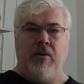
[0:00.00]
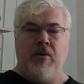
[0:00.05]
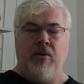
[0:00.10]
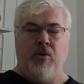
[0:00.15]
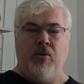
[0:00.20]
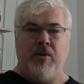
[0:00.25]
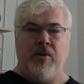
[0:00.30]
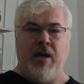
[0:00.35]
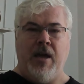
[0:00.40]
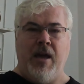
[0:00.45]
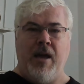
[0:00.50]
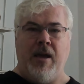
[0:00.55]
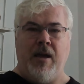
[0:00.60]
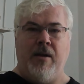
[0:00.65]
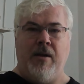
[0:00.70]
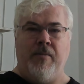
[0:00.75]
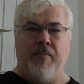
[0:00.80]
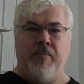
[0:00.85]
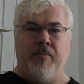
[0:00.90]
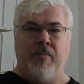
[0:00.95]

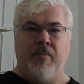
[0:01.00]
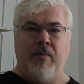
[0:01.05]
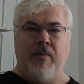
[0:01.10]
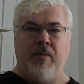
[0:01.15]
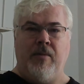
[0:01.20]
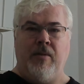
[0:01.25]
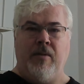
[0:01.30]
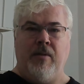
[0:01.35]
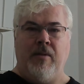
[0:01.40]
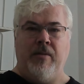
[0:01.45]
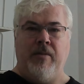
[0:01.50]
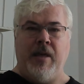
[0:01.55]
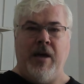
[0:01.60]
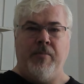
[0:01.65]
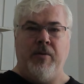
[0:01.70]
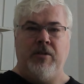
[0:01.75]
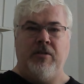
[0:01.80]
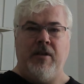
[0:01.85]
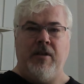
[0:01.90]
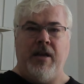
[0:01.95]
Okay, that
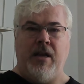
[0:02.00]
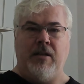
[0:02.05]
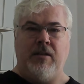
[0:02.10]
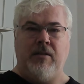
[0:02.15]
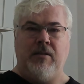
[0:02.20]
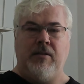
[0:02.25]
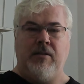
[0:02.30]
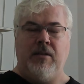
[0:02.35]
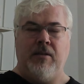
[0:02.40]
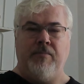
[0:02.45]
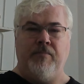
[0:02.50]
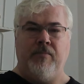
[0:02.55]
was it.